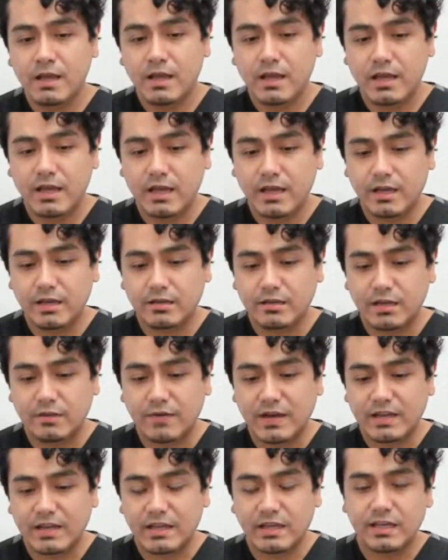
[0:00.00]
And if
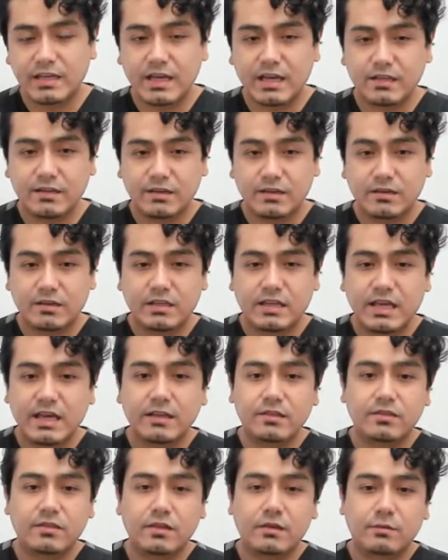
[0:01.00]
I can
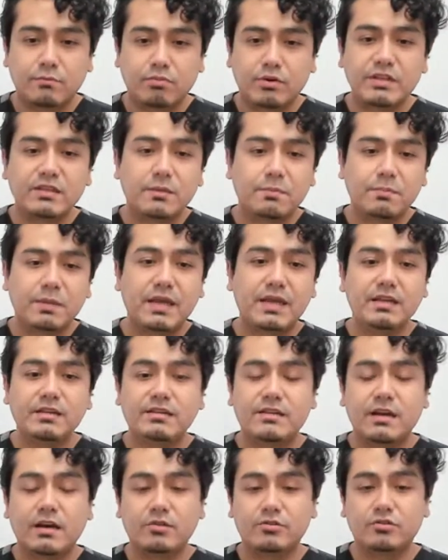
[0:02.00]
bring the pain
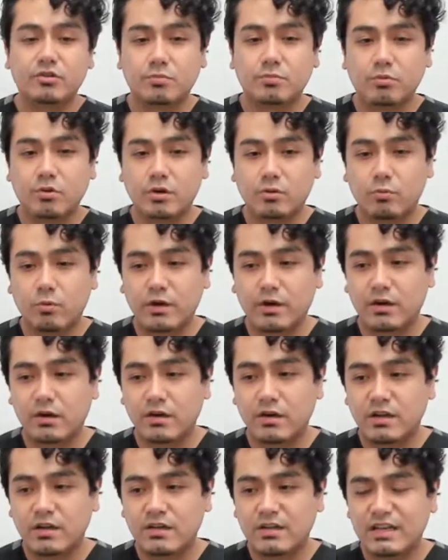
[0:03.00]
down to a point
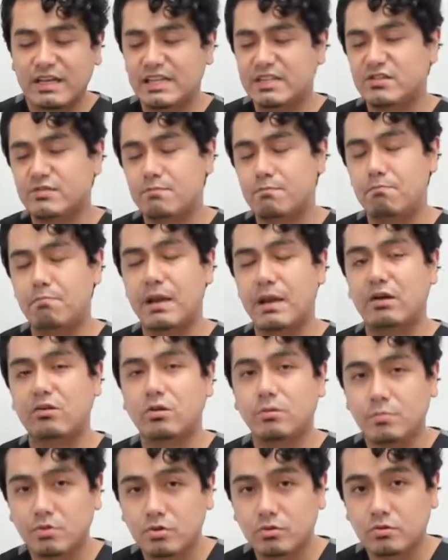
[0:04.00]
where it's
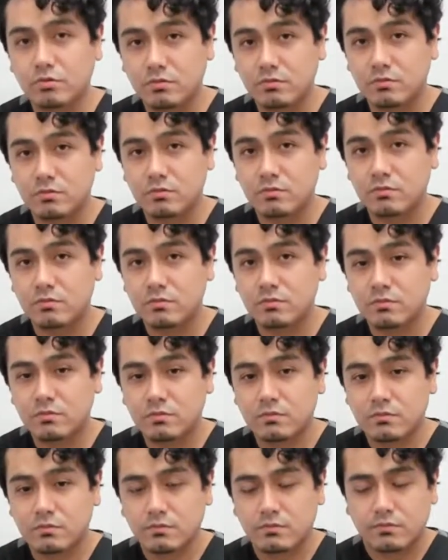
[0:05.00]
bearable,
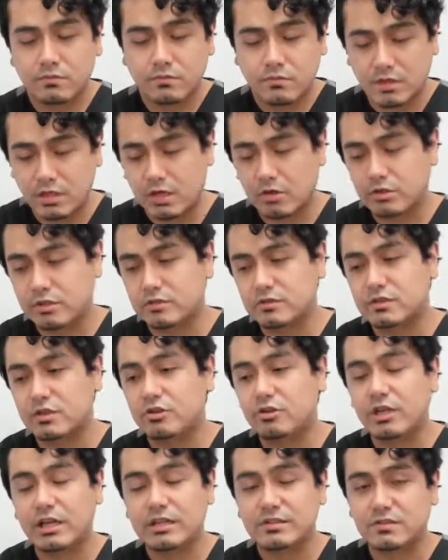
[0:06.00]
then I'll
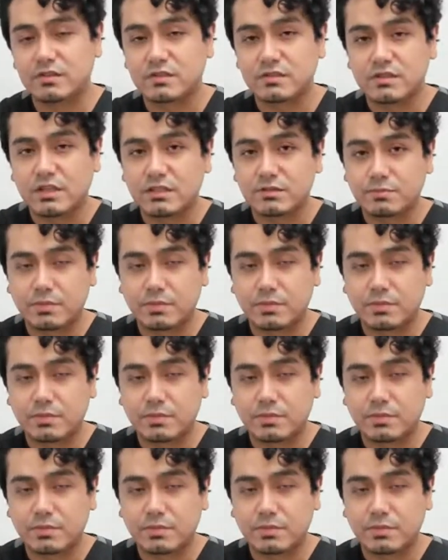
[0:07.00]
consider that success.